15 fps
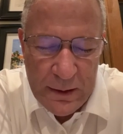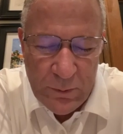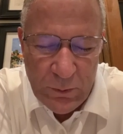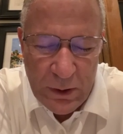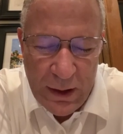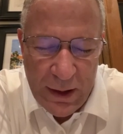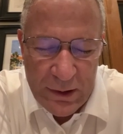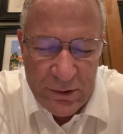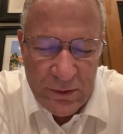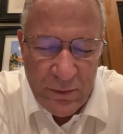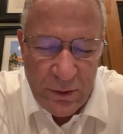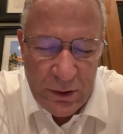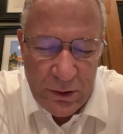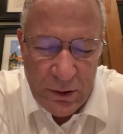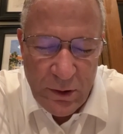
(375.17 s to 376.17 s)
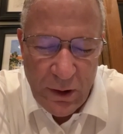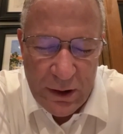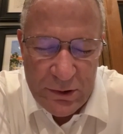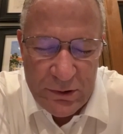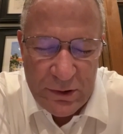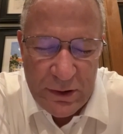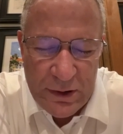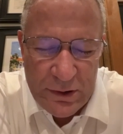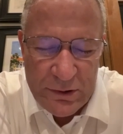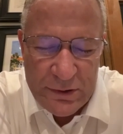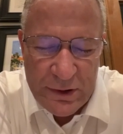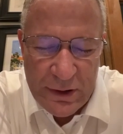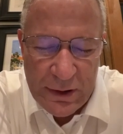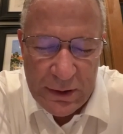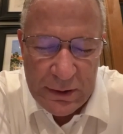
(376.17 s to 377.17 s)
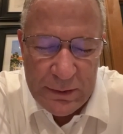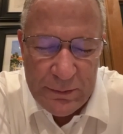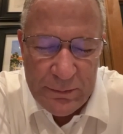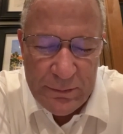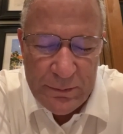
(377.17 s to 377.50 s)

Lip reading: And we ask for your grace in this today.